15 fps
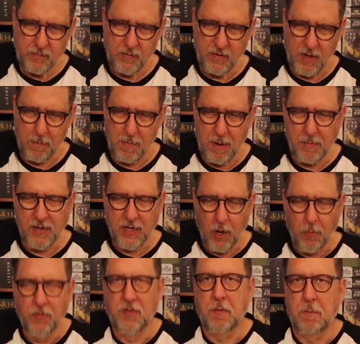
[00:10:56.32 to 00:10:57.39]
that maybe
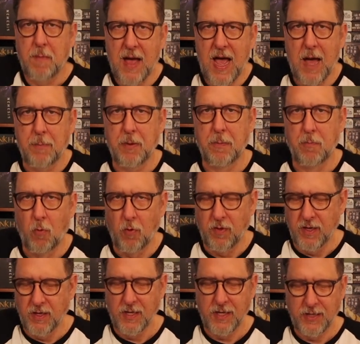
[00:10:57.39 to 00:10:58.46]
go with the map more
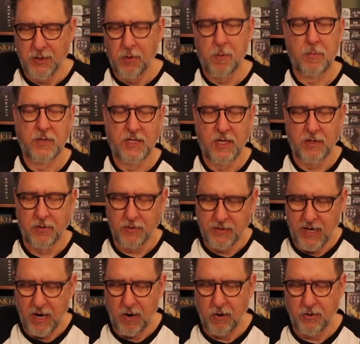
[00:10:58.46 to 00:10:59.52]
than they do a particular
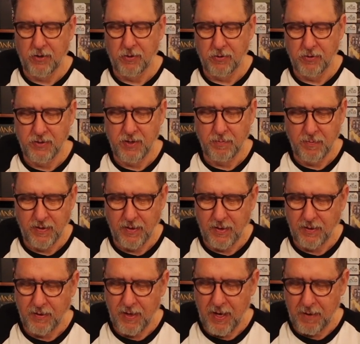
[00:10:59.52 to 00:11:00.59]
character or something
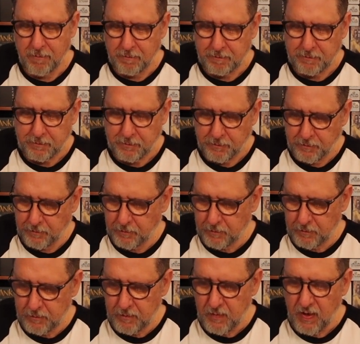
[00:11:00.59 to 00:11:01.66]
like that?
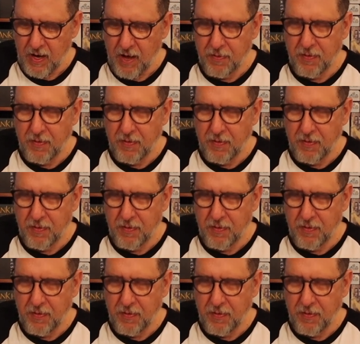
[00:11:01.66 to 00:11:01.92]
I